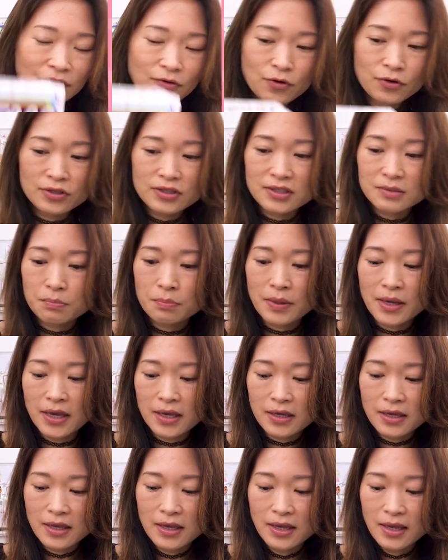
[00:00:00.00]
of course it's
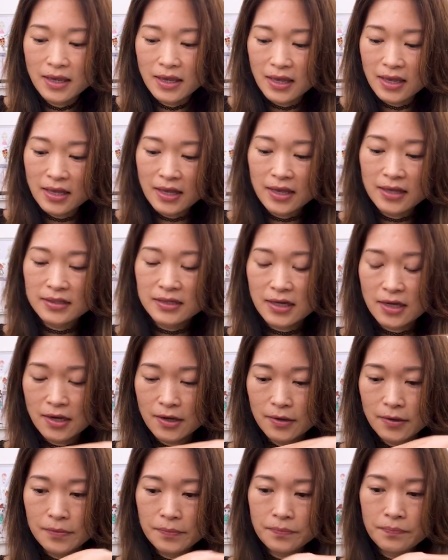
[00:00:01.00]
pink. And
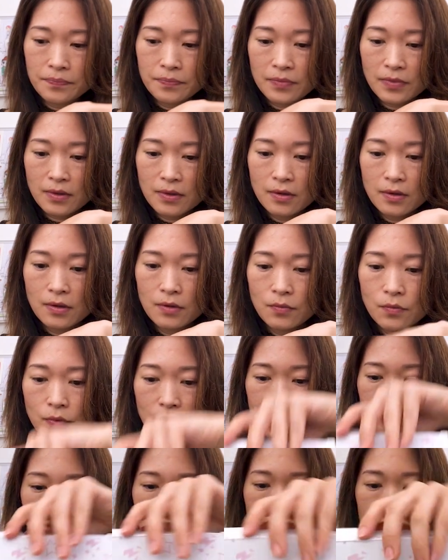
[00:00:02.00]
um,
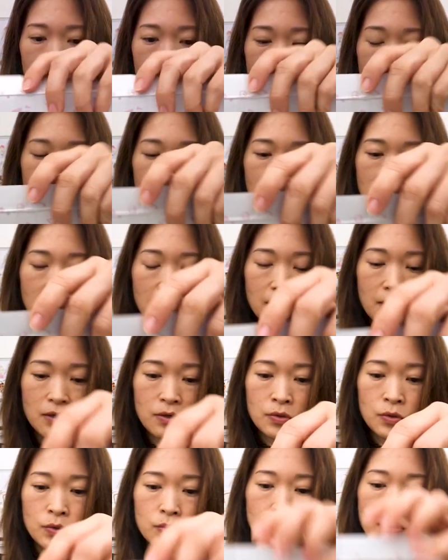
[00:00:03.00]
what's
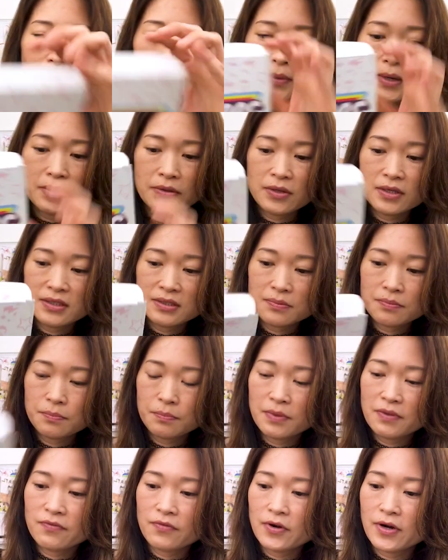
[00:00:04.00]
cool about these
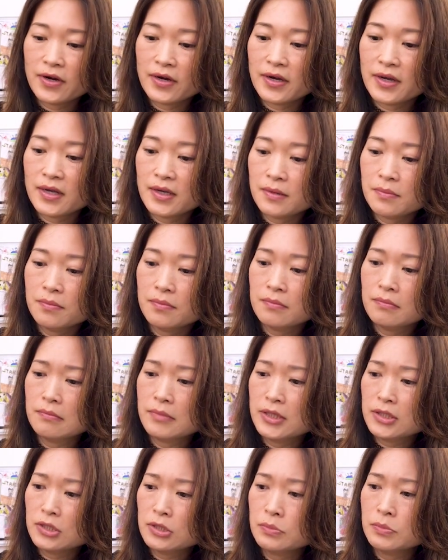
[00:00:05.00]
before I
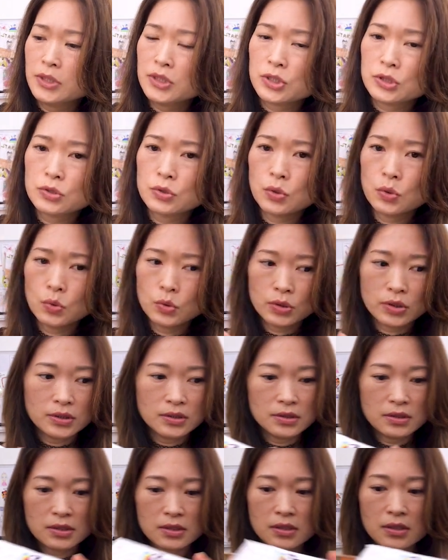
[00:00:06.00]
make too much
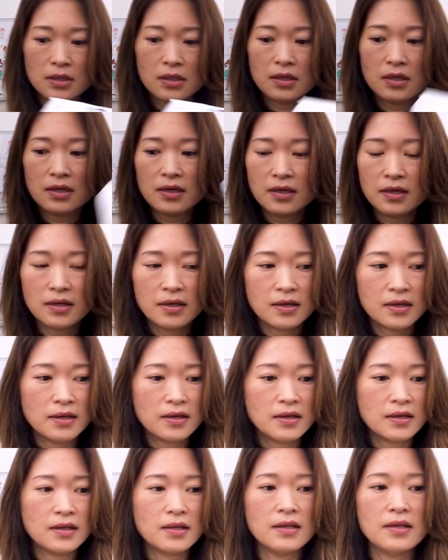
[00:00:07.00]
noise,
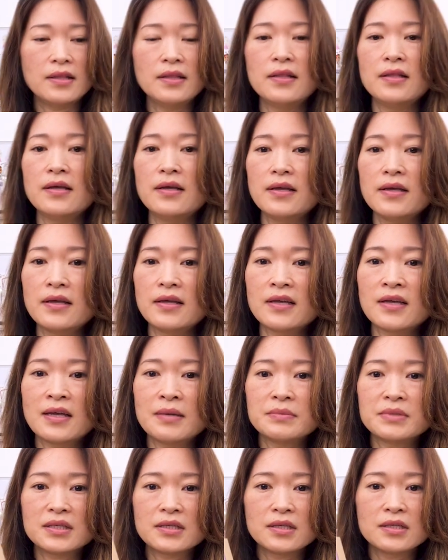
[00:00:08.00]
it
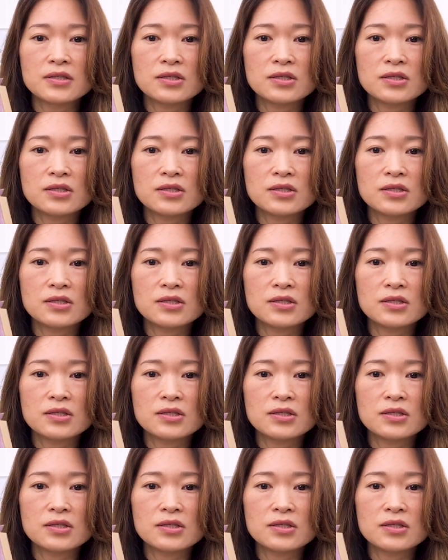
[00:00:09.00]
comes in